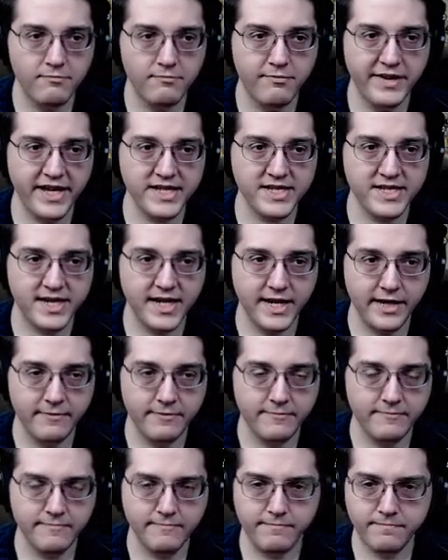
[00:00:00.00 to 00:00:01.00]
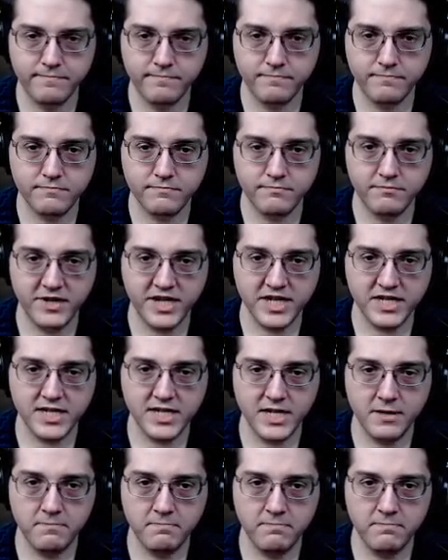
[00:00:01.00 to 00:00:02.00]
Beta.
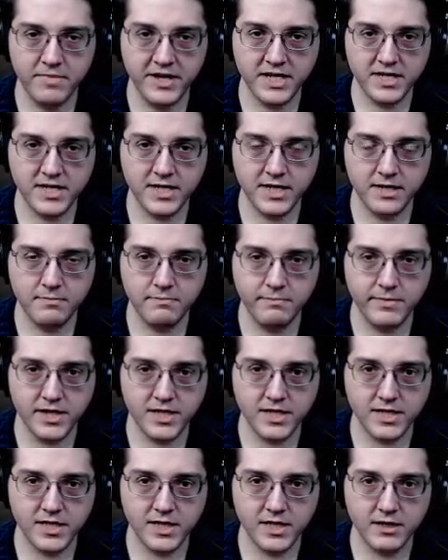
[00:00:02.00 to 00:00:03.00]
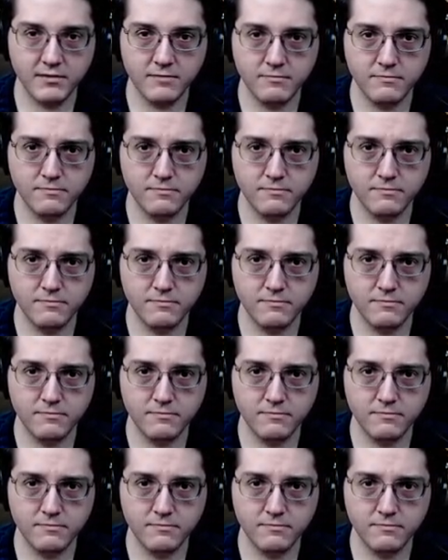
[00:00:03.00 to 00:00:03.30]
Beta, beta, beta.